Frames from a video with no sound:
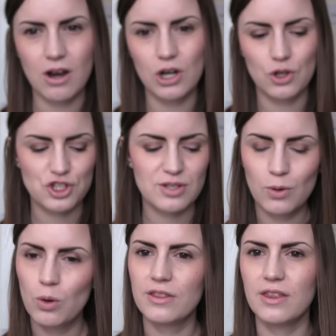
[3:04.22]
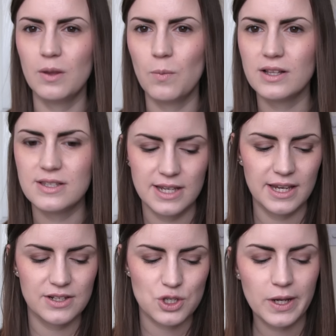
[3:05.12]
are a lot smaller than the ones
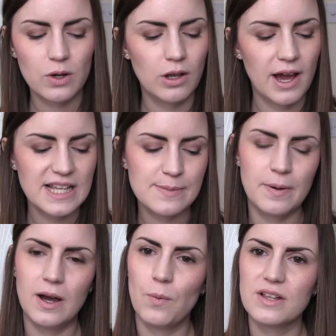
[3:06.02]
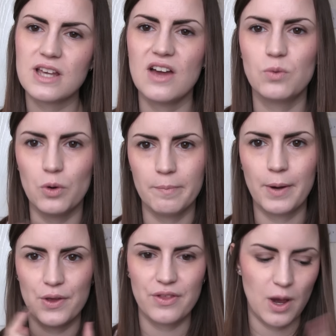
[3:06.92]
in Twinkle Lights but once I've worn
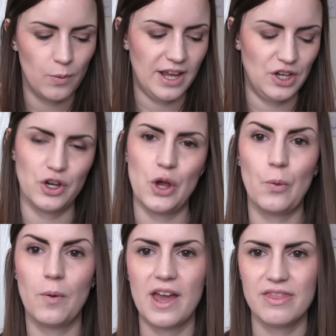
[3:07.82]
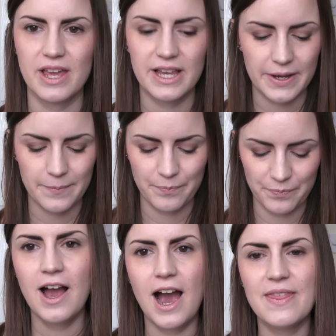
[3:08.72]
both I will let you know what I think.
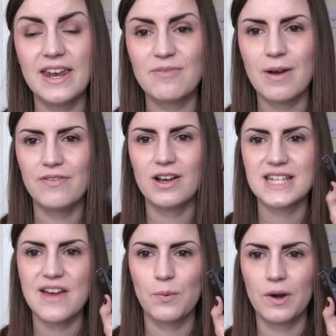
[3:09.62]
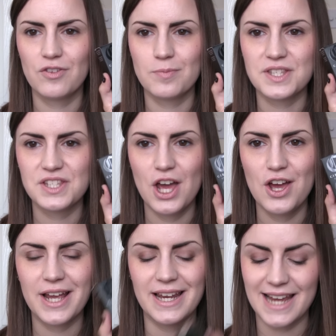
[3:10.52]
I then have my first ever one from
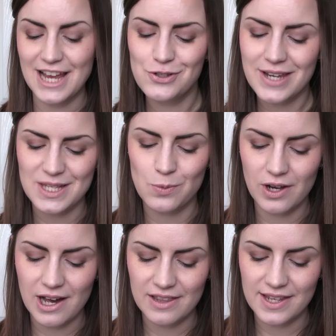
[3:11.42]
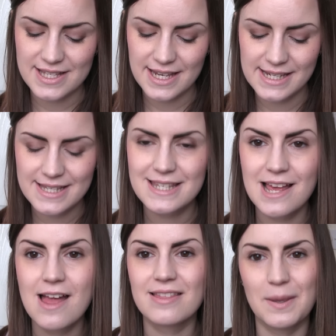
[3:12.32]
Cirque and can you guess what colour this is?
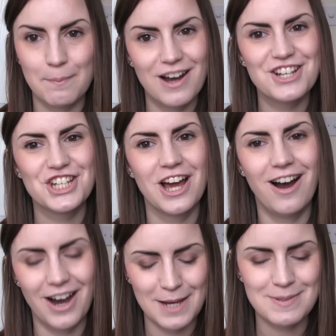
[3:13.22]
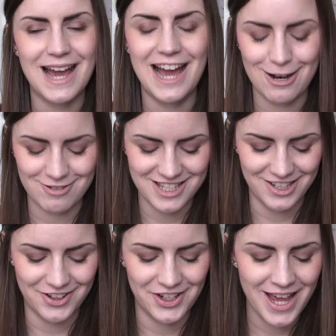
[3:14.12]
the much hyped
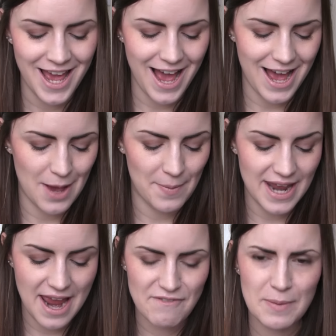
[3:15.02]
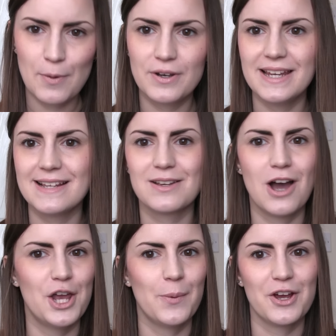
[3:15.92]
Halcyon um, and everybody
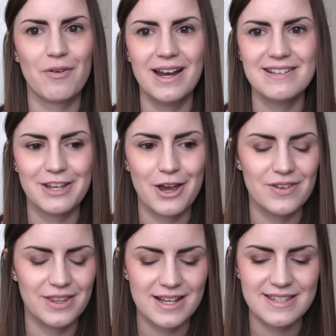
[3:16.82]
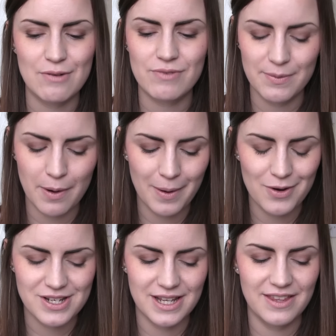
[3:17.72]
kind of went crazy over this. They
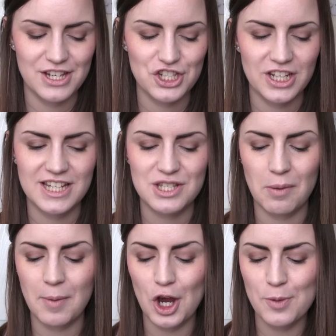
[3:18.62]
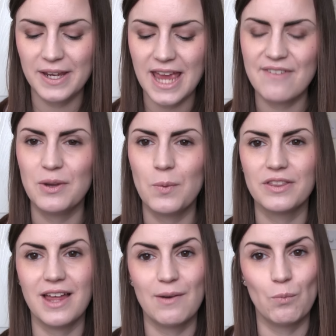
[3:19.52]
re-promoted it this year so I'm hoping
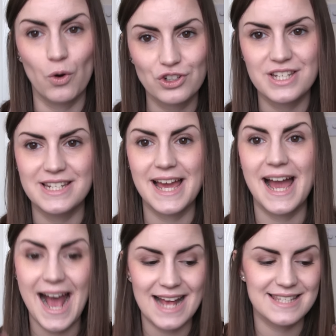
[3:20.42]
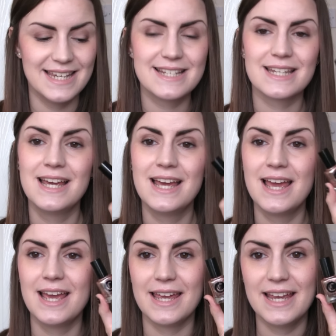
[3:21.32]
everyone that wanted it has it.
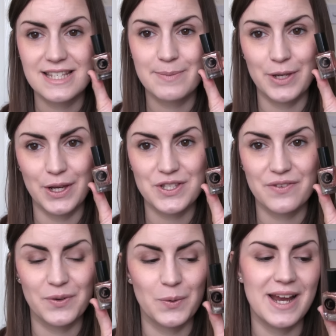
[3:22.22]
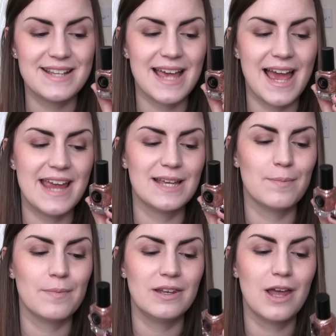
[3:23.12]
It's beautiful. It's
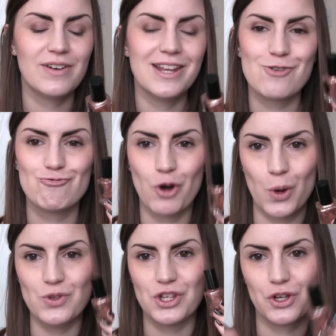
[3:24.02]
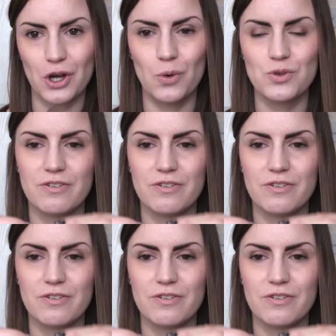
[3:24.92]
a lovely rose gold